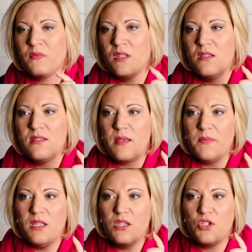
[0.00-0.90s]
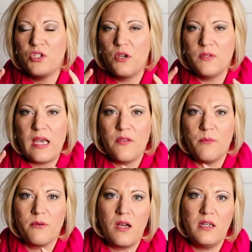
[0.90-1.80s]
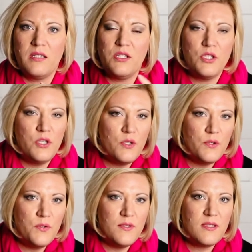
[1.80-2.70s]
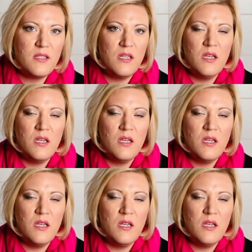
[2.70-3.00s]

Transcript: something that shows how the product is used.